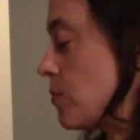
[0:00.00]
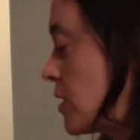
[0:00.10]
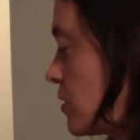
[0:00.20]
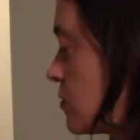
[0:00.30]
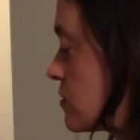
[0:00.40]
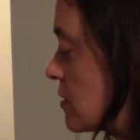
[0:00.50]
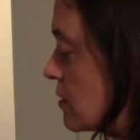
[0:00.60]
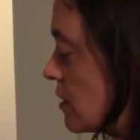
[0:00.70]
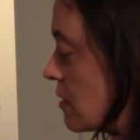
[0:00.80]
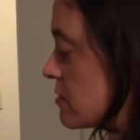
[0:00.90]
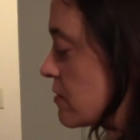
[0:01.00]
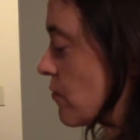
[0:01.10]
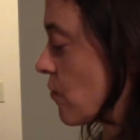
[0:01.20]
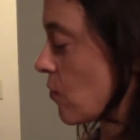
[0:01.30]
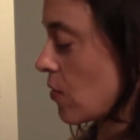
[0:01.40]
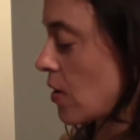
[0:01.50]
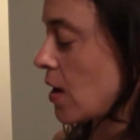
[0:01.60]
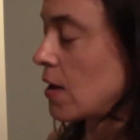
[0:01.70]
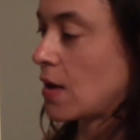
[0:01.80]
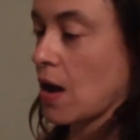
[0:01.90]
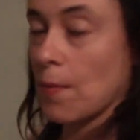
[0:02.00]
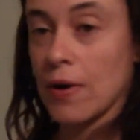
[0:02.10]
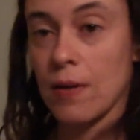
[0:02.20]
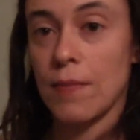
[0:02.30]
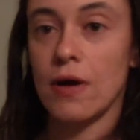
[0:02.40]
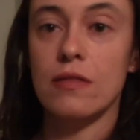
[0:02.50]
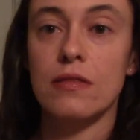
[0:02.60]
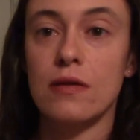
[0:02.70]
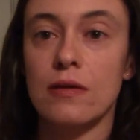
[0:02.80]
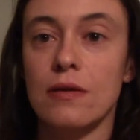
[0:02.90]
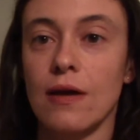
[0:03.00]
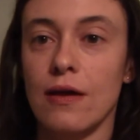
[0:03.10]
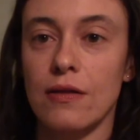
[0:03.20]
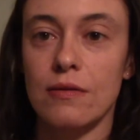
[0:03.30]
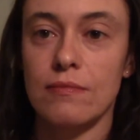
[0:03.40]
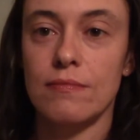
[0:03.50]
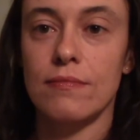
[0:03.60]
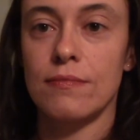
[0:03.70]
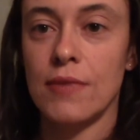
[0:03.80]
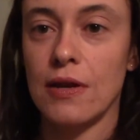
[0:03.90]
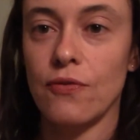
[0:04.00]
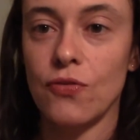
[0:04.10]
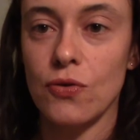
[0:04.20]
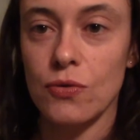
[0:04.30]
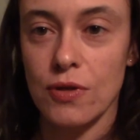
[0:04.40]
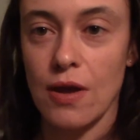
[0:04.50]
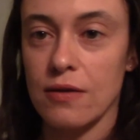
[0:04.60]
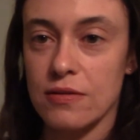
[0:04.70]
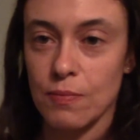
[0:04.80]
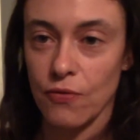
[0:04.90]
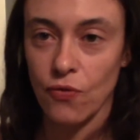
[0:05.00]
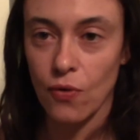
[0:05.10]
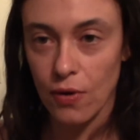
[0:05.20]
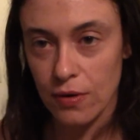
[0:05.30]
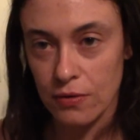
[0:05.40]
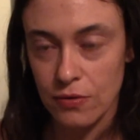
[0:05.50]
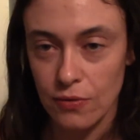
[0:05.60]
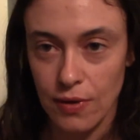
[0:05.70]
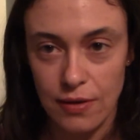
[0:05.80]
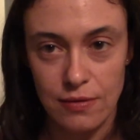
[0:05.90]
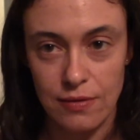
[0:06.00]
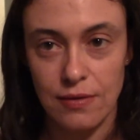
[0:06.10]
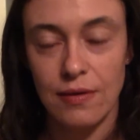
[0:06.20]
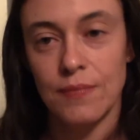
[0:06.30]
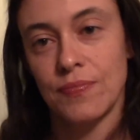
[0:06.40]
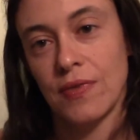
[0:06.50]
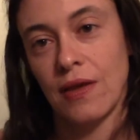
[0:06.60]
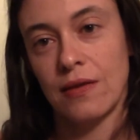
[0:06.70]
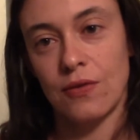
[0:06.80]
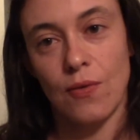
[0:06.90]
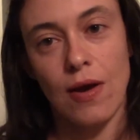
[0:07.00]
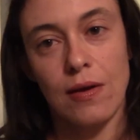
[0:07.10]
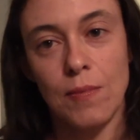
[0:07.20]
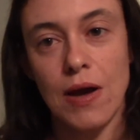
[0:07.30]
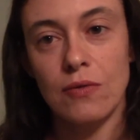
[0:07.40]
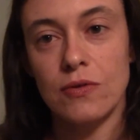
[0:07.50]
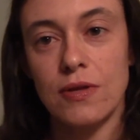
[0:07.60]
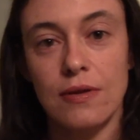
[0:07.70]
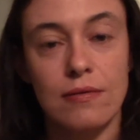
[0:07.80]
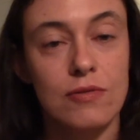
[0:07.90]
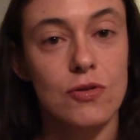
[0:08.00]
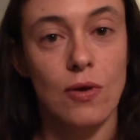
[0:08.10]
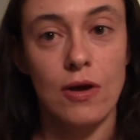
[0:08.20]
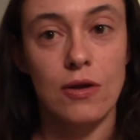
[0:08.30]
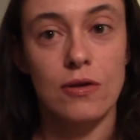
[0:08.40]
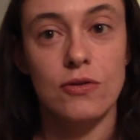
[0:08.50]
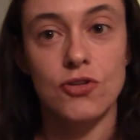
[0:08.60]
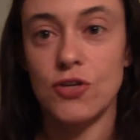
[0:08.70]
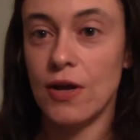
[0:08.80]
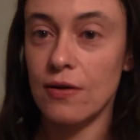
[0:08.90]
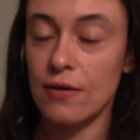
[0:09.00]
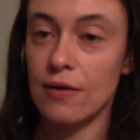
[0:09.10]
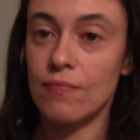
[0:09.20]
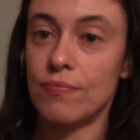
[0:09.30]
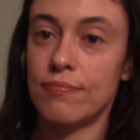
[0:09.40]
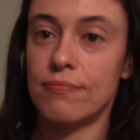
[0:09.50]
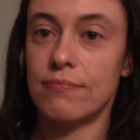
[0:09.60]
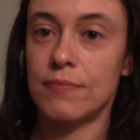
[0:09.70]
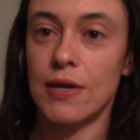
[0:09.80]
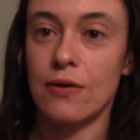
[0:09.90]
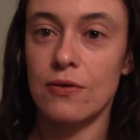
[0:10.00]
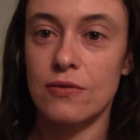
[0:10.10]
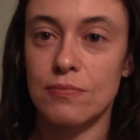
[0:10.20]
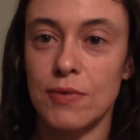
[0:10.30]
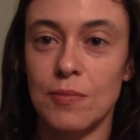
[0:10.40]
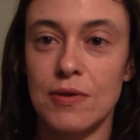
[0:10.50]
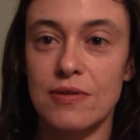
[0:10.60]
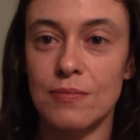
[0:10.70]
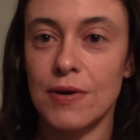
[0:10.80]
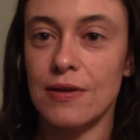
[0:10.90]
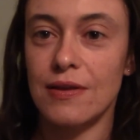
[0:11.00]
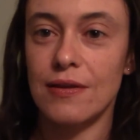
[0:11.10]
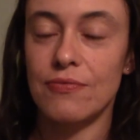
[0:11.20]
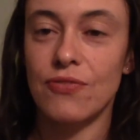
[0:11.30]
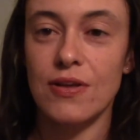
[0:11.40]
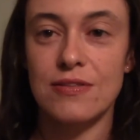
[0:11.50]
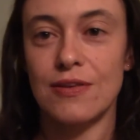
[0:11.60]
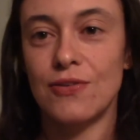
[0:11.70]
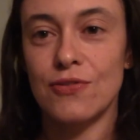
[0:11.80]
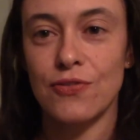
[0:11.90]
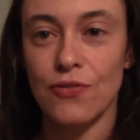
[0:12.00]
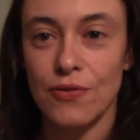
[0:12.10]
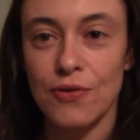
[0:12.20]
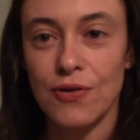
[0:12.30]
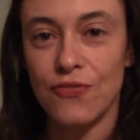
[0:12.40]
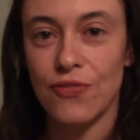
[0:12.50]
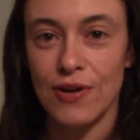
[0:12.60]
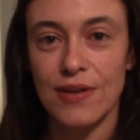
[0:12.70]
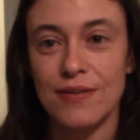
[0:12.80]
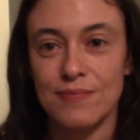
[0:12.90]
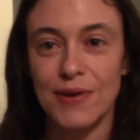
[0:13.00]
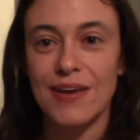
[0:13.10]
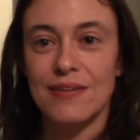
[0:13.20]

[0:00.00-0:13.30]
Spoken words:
been using these for about a month. I made a few tests before to get the right amount, and so I shared it because maybe somebody finds it useful, hopefully. Bye.